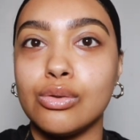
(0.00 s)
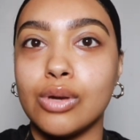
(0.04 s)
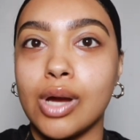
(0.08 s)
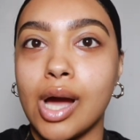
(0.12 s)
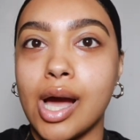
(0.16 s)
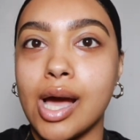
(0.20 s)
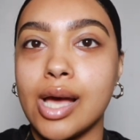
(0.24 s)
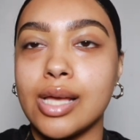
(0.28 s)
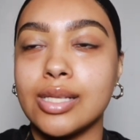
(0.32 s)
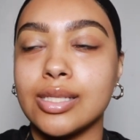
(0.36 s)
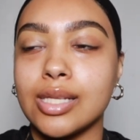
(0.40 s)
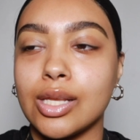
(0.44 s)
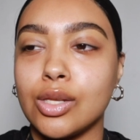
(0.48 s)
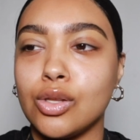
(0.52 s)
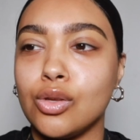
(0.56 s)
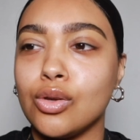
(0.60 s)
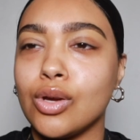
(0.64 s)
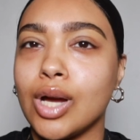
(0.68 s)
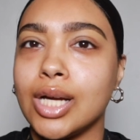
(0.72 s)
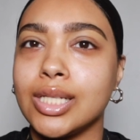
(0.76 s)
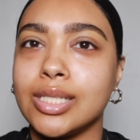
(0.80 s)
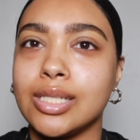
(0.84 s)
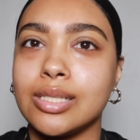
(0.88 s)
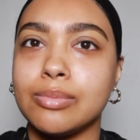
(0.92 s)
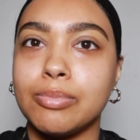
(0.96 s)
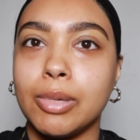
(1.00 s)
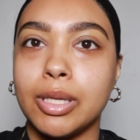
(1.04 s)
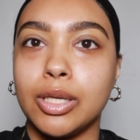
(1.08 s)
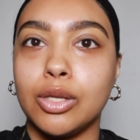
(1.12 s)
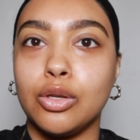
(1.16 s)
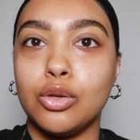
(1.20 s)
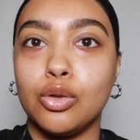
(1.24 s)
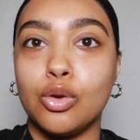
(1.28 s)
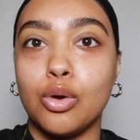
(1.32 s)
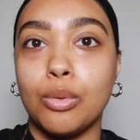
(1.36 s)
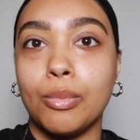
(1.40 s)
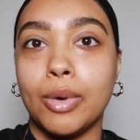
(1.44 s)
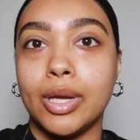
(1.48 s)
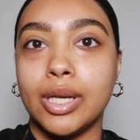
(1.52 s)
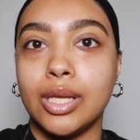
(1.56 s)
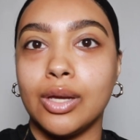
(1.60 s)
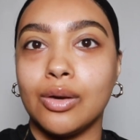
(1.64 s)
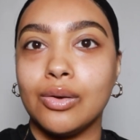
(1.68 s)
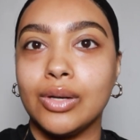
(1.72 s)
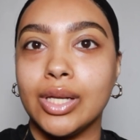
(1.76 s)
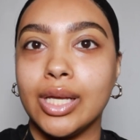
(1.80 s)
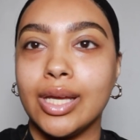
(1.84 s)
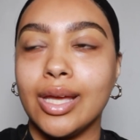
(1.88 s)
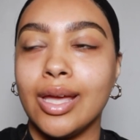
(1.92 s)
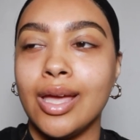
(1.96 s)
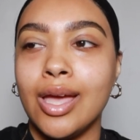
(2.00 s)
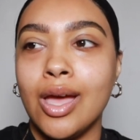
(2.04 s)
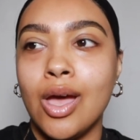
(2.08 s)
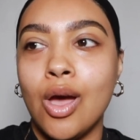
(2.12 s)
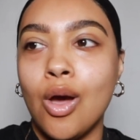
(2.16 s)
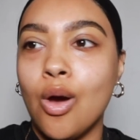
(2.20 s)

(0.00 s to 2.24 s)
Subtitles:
guys and you guys are spending your money on it,